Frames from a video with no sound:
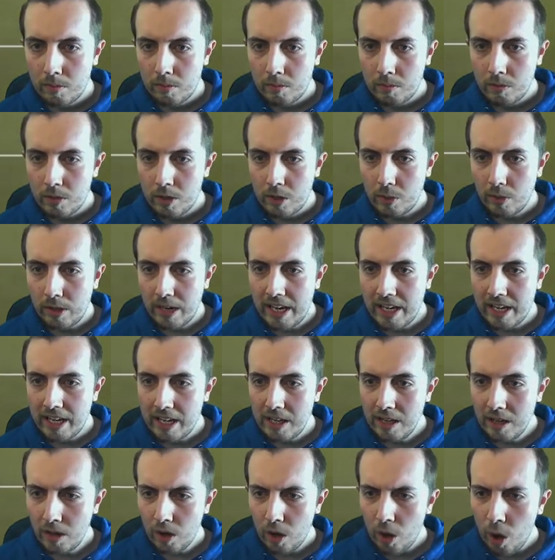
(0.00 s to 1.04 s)
Yo, can he?
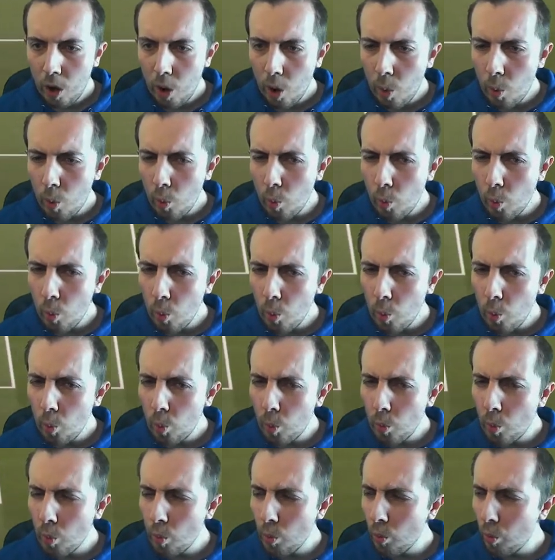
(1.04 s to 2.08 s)

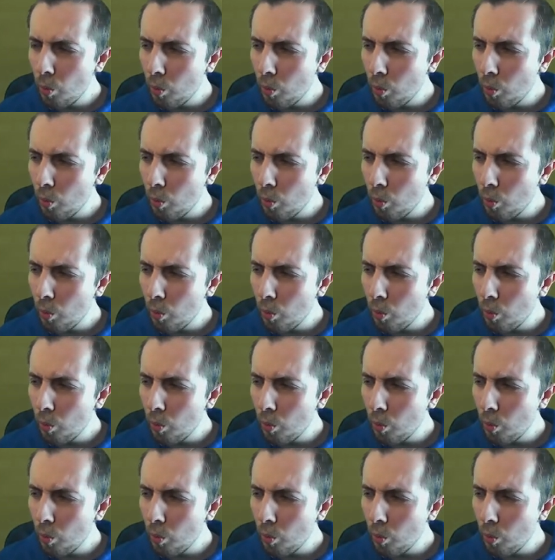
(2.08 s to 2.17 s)
Oh,